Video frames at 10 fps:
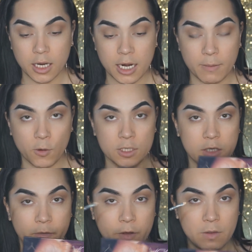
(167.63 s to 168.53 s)
And I'm going
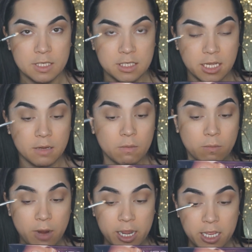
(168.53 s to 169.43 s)
to focus it
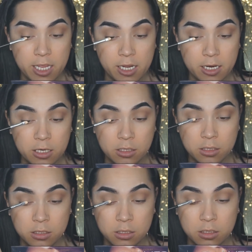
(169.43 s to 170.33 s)
right here
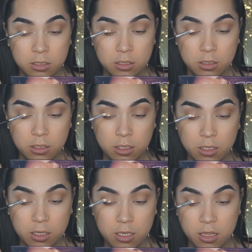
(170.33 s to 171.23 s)

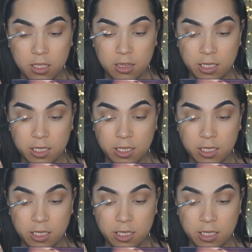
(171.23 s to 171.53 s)
on the